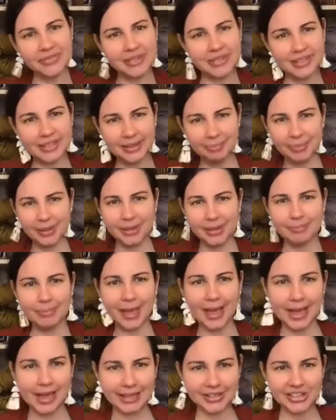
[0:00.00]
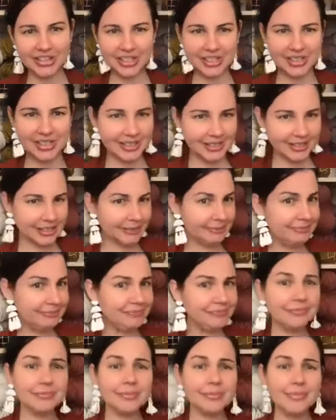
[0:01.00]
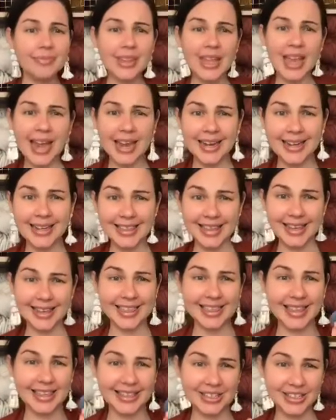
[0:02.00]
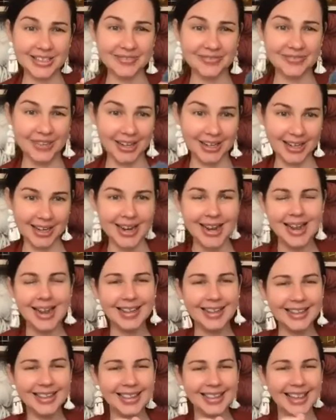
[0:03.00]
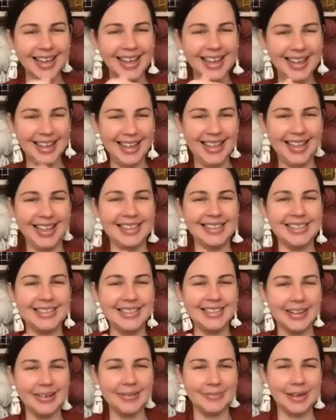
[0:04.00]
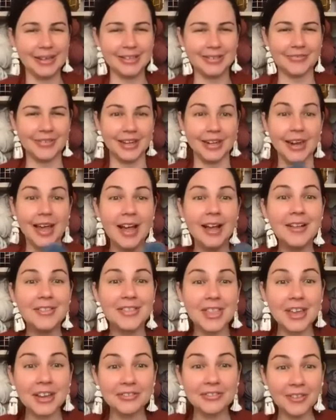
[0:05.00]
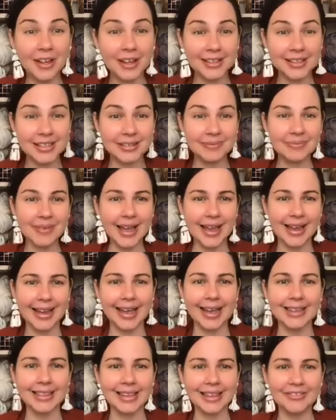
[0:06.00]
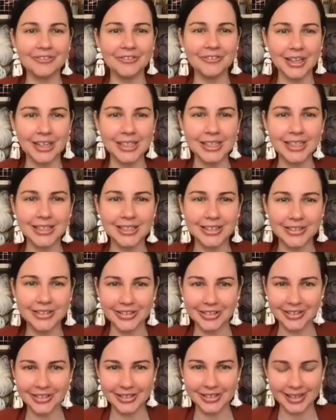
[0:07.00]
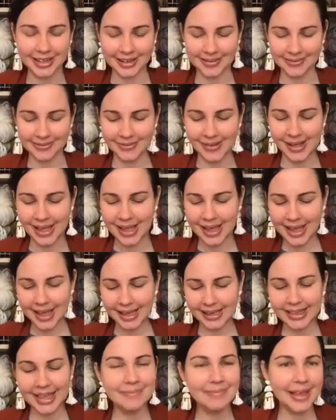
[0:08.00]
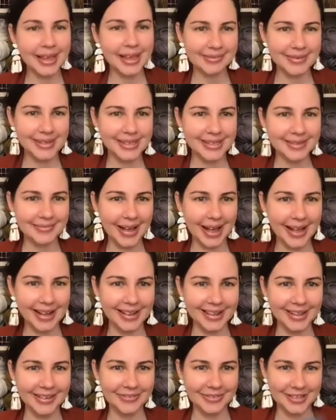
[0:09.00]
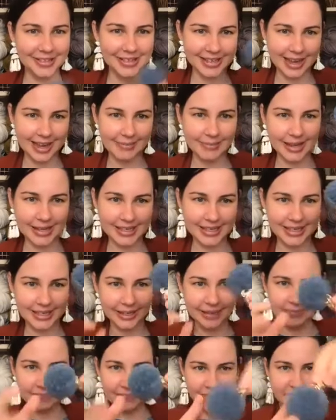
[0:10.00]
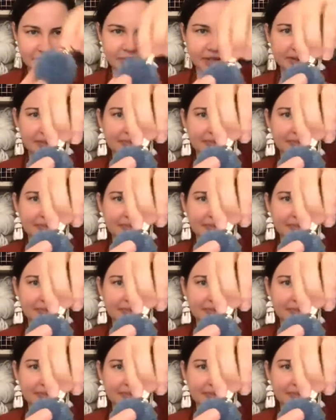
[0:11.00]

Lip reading: zippy pouches. Anything. They're just fun. So much fun. They're fun to make and they're fun to use, and they make me smile every time I see them. So